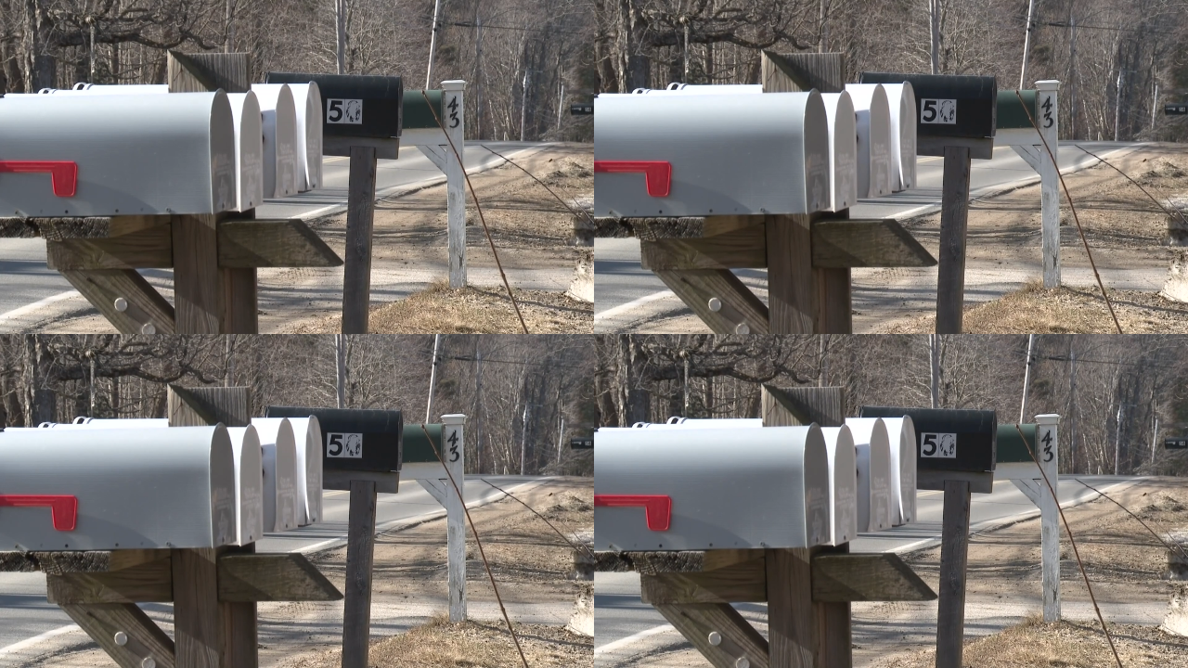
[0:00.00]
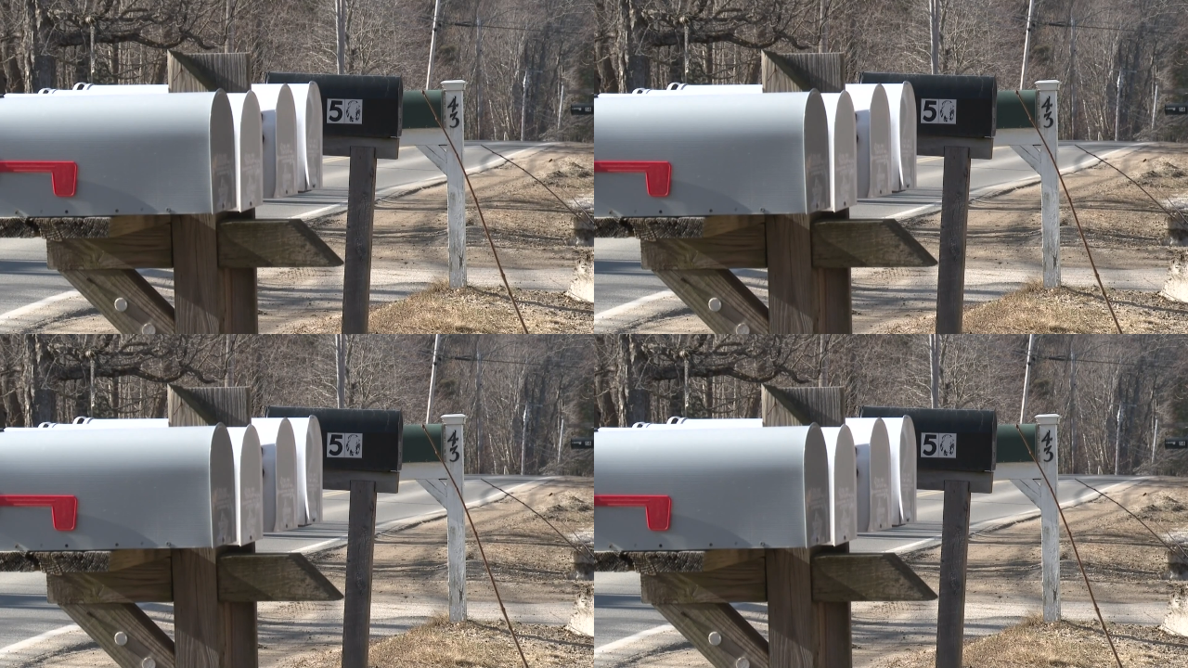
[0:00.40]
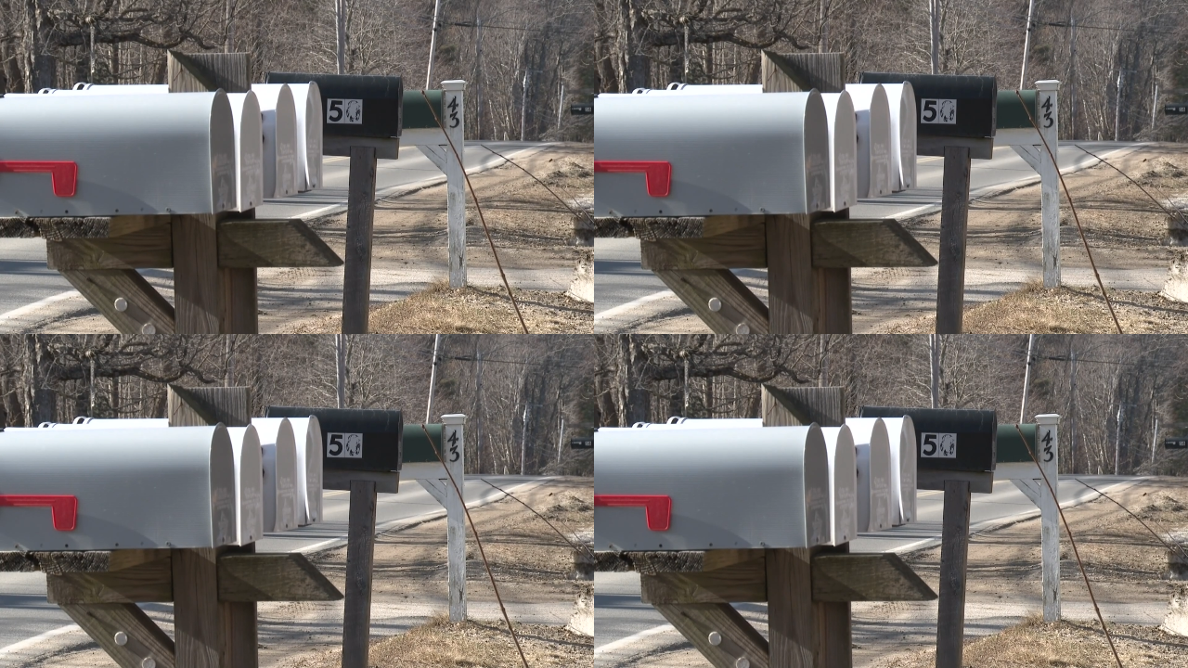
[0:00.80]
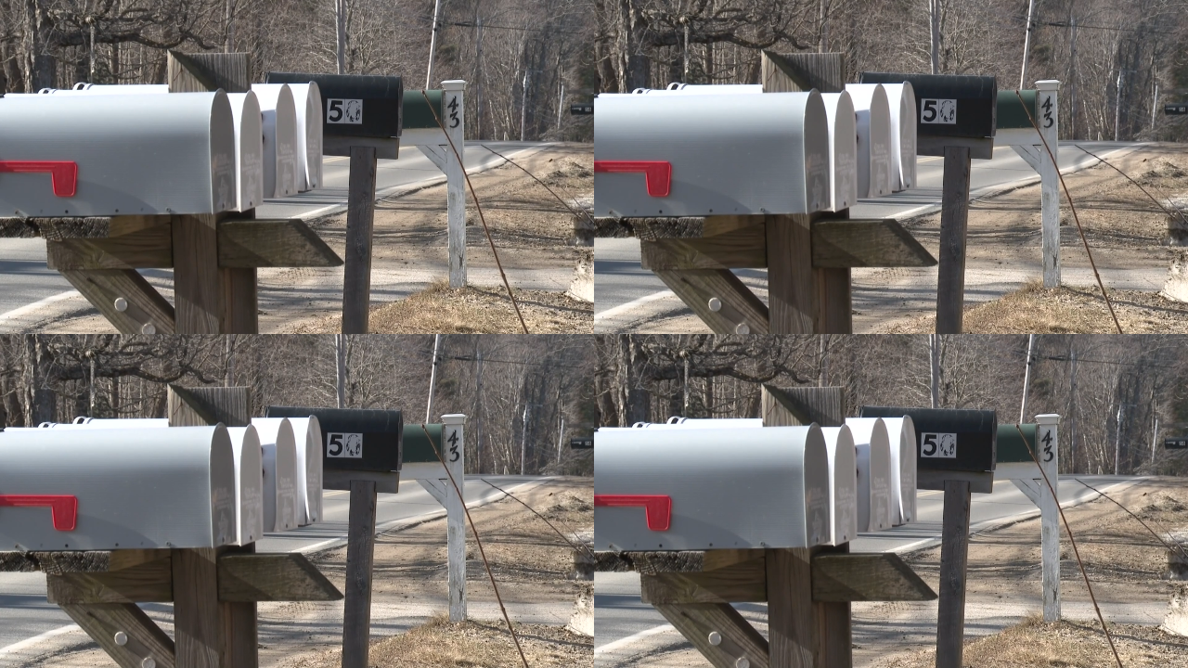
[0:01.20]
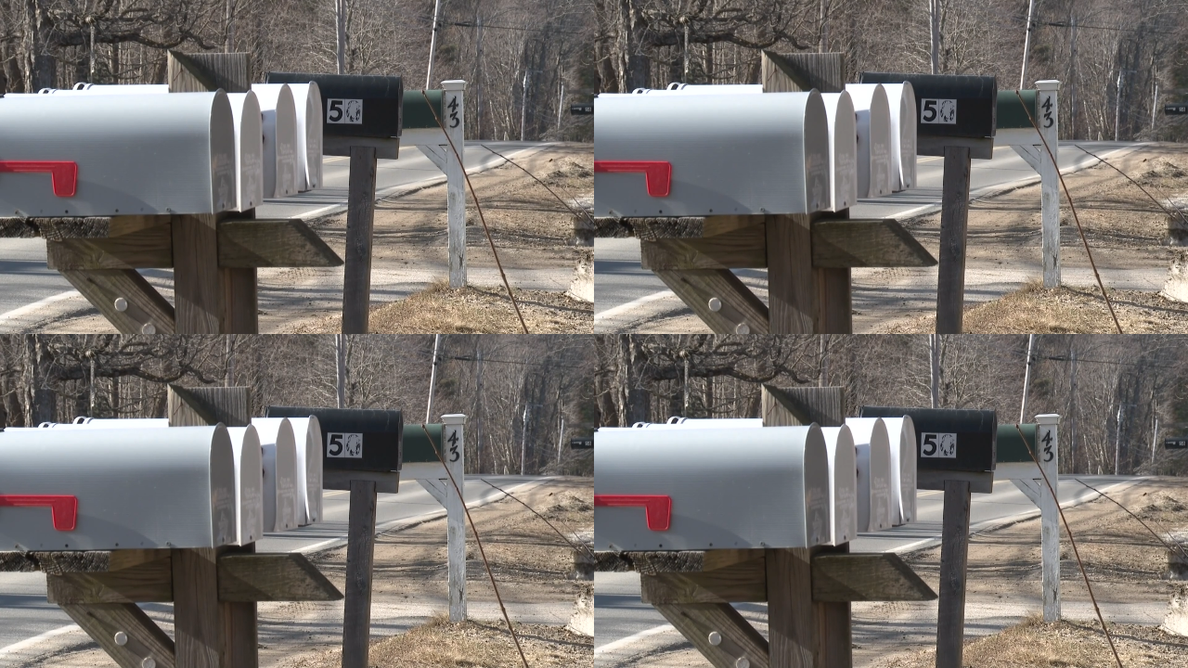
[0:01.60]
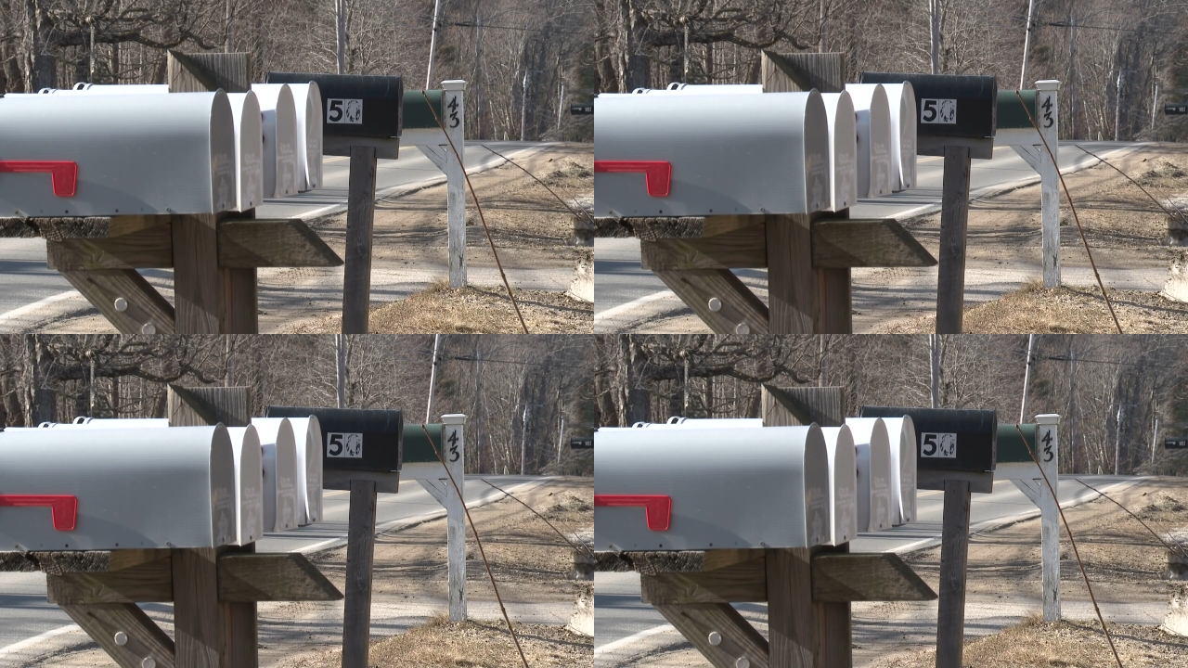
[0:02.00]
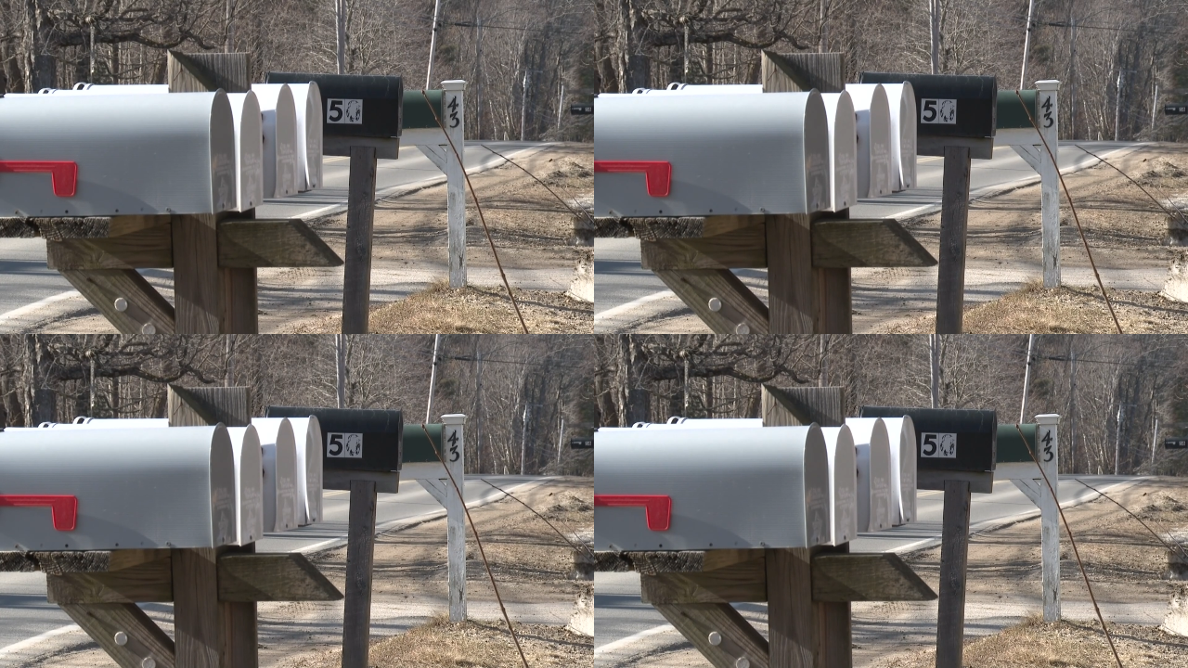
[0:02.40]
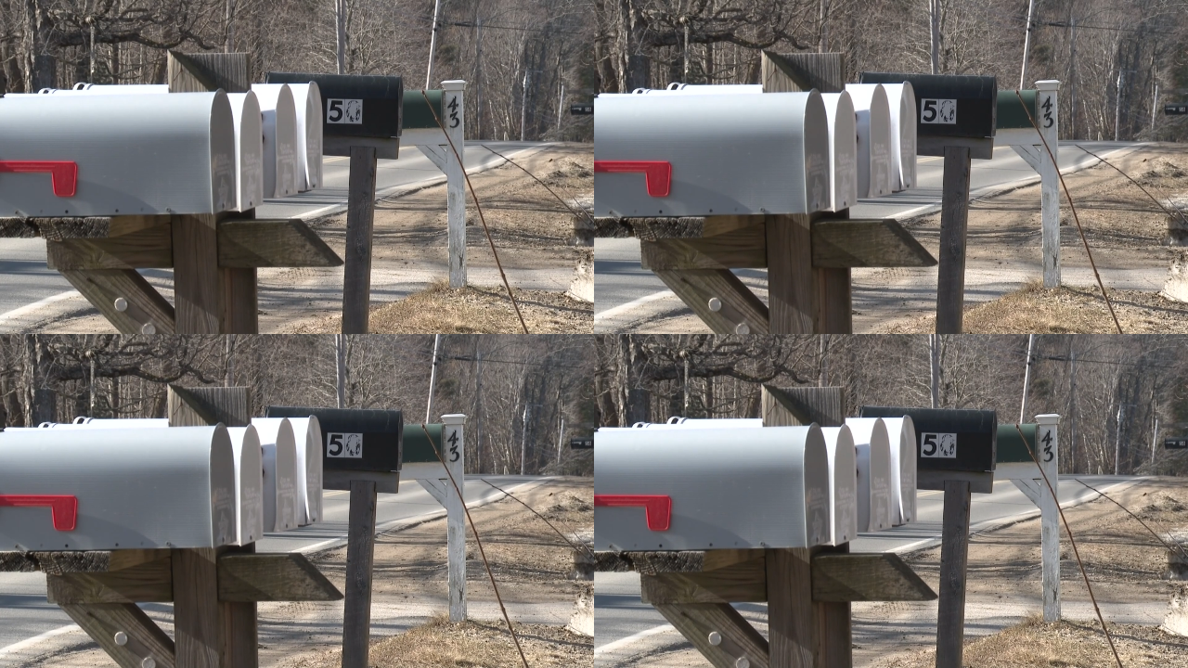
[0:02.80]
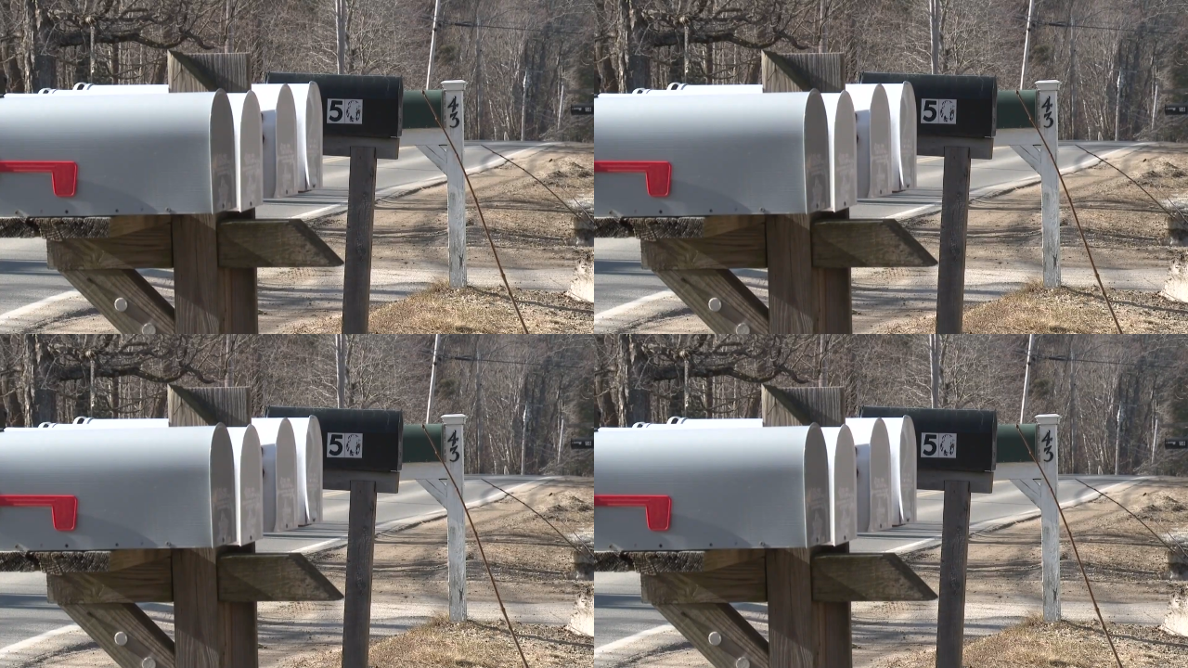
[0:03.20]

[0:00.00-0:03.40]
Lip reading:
No face is visible, so there are no lips to read.